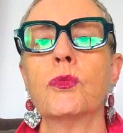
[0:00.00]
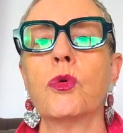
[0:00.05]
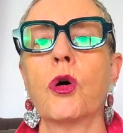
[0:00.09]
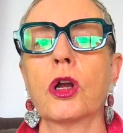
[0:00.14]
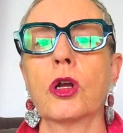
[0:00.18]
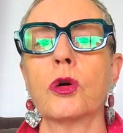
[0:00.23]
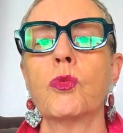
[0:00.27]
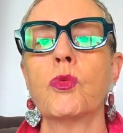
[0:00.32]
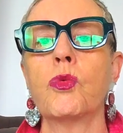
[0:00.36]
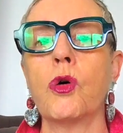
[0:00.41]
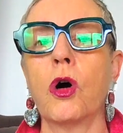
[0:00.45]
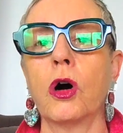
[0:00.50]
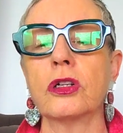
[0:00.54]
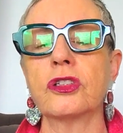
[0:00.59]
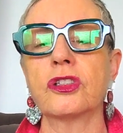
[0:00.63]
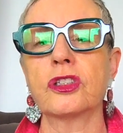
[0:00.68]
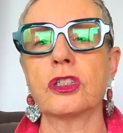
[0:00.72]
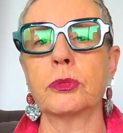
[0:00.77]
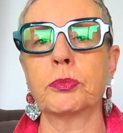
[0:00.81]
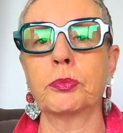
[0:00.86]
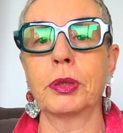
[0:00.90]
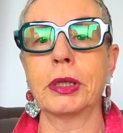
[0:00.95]
what it was
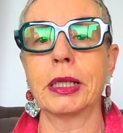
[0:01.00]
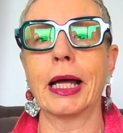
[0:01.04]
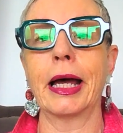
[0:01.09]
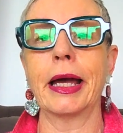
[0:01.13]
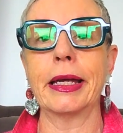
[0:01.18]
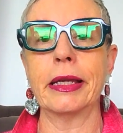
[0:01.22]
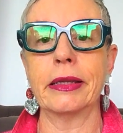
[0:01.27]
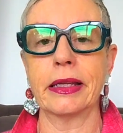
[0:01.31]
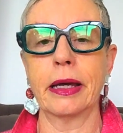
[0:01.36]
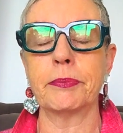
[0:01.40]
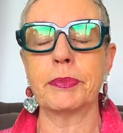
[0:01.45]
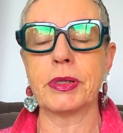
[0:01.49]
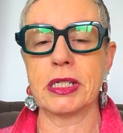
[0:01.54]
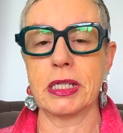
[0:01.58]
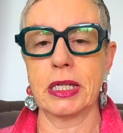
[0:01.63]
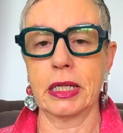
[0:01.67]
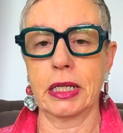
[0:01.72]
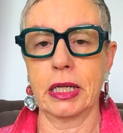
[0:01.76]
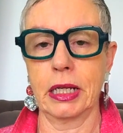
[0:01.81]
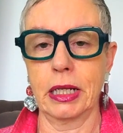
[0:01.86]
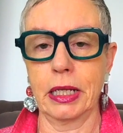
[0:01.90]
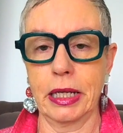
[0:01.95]
to play in that
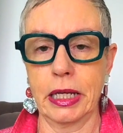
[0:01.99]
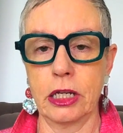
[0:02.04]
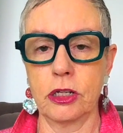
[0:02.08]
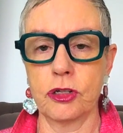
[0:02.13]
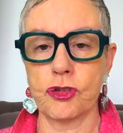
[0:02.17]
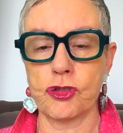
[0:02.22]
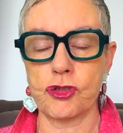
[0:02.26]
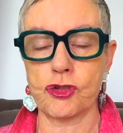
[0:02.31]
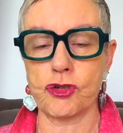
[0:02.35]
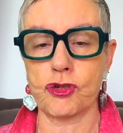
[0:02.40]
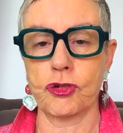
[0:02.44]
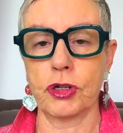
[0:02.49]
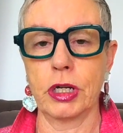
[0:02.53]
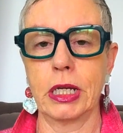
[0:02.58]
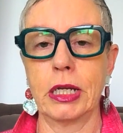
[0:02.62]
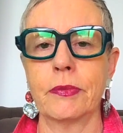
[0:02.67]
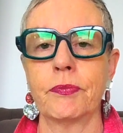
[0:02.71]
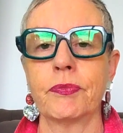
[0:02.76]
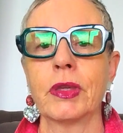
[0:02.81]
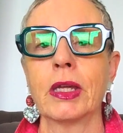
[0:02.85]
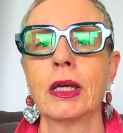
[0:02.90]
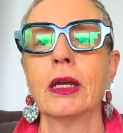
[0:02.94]
particular
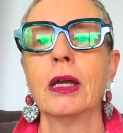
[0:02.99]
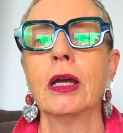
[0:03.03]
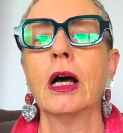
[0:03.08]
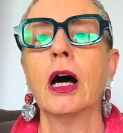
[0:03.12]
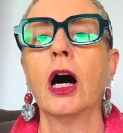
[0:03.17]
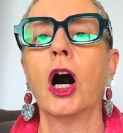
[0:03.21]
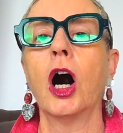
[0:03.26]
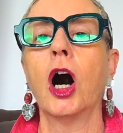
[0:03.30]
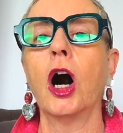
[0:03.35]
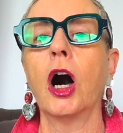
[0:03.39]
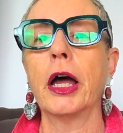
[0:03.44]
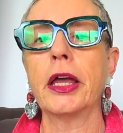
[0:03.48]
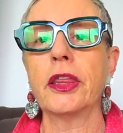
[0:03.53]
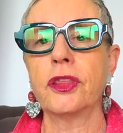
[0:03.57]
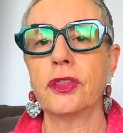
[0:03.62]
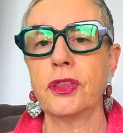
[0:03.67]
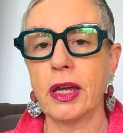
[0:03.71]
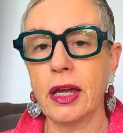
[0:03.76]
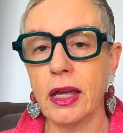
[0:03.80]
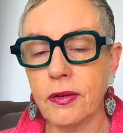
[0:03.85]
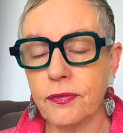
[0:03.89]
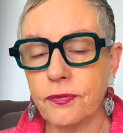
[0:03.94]
industry. I
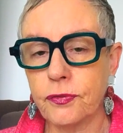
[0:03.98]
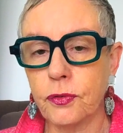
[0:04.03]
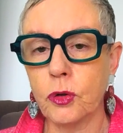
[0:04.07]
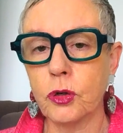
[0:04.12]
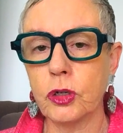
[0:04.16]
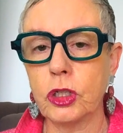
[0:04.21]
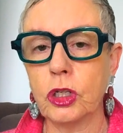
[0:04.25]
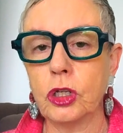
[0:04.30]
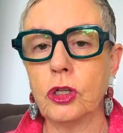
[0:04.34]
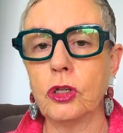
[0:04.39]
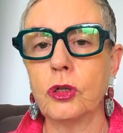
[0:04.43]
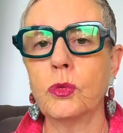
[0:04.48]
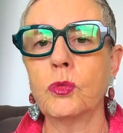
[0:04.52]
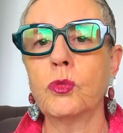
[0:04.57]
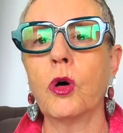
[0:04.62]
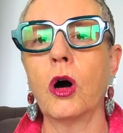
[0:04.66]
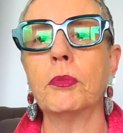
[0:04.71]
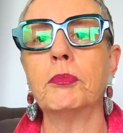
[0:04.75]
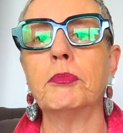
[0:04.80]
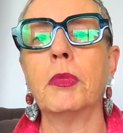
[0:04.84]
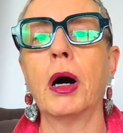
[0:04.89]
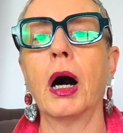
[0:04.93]
therefore knew
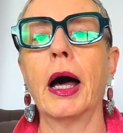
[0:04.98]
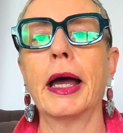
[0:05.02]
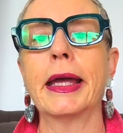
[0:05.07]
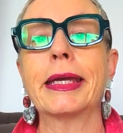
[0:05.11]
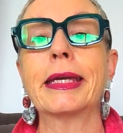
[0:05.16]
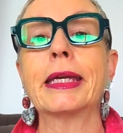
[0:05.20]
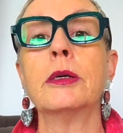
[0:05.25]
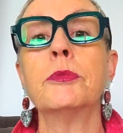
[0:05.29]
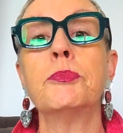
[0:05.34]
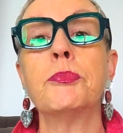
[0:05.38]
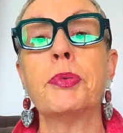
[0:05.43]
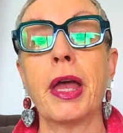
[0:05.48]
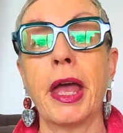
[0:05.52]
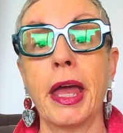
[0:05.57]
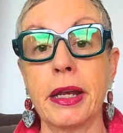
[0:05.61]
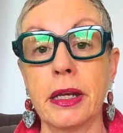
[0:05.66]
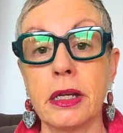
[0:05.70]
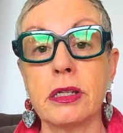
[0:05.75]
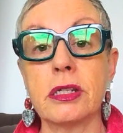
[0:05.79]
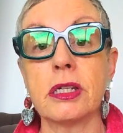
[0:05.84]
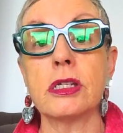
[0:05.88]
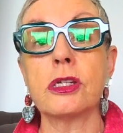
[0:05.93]
what my
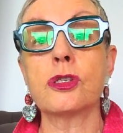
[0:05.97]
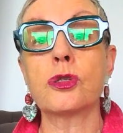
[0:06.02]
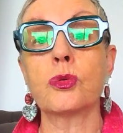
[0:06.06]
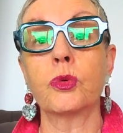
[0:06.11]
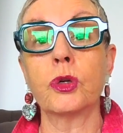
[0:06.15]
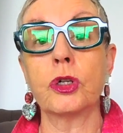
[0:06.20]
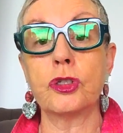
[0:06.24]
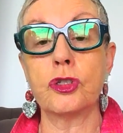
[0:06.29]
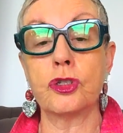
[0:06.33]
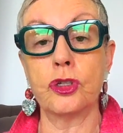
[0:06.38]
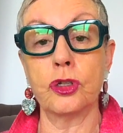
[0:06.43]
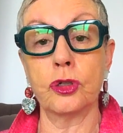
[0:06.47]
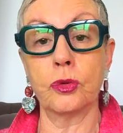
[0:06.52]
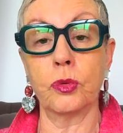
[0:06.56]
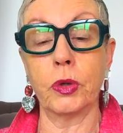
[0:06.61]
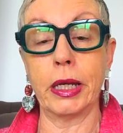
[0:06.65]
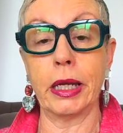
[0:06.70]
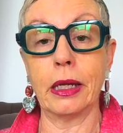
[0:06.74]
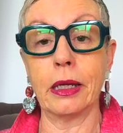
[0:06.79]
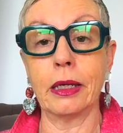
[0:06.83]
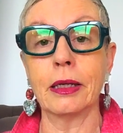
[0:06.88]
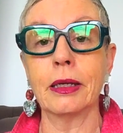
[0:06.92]
competitors were
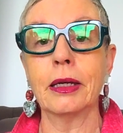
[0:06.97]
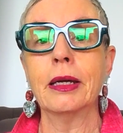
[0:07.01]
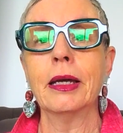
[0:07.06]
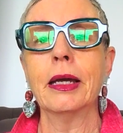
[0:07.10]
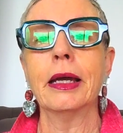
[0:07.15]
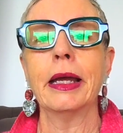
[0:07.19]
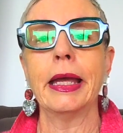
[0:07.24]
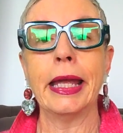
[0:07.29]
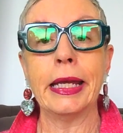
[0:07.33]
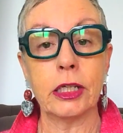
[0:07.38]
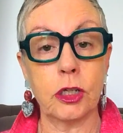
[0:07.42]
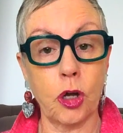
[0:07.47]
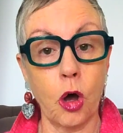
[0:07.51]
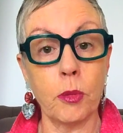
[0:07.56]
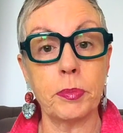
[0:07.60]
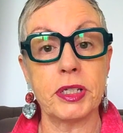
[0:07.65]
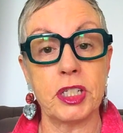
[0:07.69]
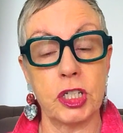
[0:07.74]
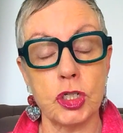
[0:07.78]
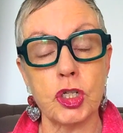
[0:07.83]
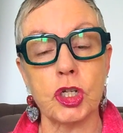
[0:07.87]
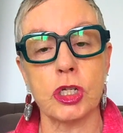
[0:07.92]
doing in
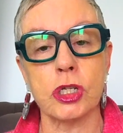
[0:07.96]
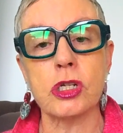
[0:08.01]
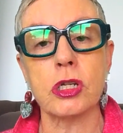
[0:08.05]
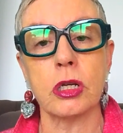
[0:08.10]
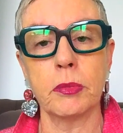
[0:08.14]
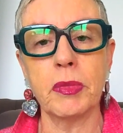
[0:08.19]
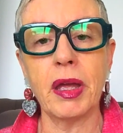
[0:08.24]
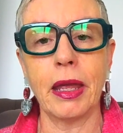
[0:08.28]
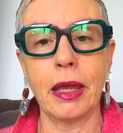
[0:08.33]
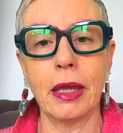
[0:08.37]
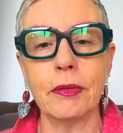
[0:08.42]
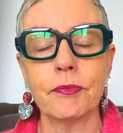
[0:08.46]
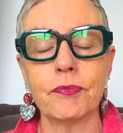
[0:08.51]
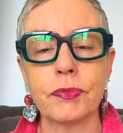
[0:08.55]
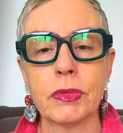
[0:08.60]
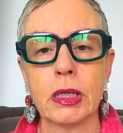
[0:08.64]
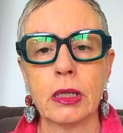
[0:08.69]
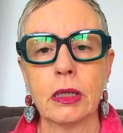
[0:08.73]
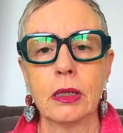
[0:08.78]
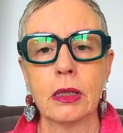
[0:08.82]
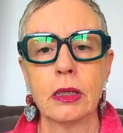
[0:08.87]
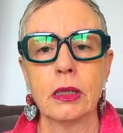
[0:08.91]
competition to me.
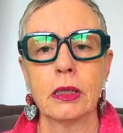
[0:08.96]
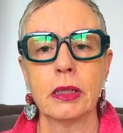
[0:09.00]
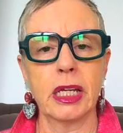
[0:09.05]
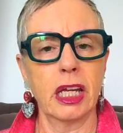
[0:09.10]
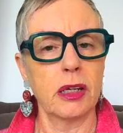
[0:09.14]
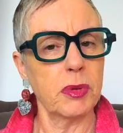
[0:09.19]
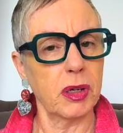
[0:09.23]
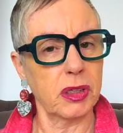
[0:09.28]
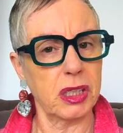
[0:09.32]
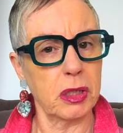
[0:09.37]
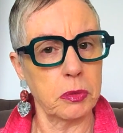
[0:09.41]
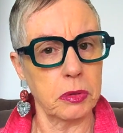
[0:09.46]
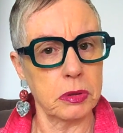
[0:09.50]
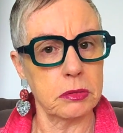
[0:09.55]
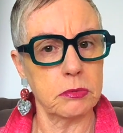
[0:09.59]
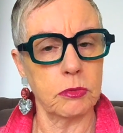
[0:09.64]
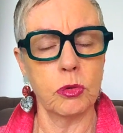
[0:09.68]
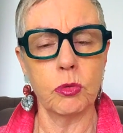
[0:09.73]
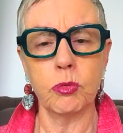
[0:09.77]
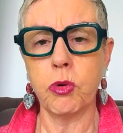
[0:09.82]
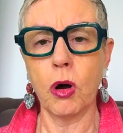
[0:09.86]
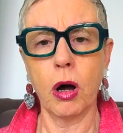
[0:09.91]
Now you might think, well
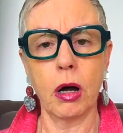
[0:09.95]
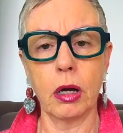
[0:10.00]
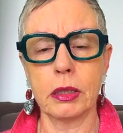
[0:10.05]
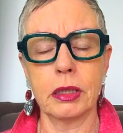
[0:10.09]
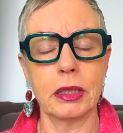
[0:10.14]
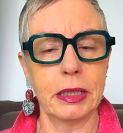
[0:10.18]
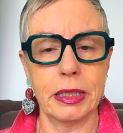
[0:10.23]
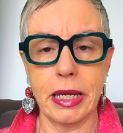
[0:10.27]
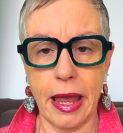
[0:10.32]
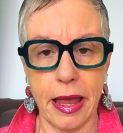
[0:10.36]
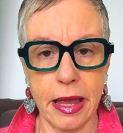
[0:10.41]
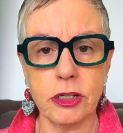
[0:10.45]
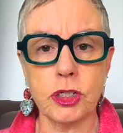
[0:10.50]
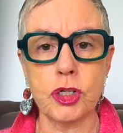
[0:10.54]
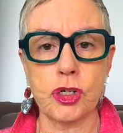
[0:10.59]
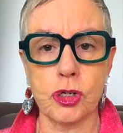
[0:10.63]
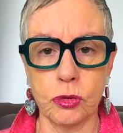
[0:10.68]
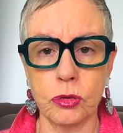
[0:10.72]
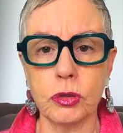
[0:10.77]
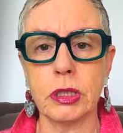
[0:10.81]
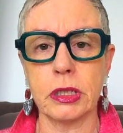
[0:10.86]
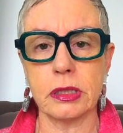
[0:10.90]
what? Yeah,
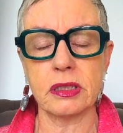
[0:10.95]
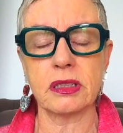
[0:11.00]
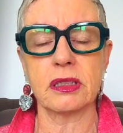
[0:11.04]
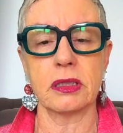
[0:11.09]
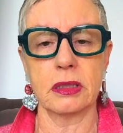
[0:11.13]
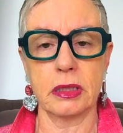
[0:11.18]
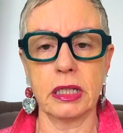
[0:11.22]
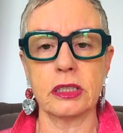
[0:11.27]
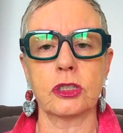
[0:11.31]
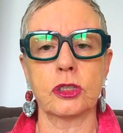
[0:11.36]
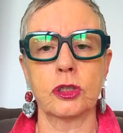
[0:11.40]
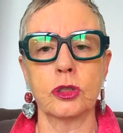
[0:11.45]
sure, that's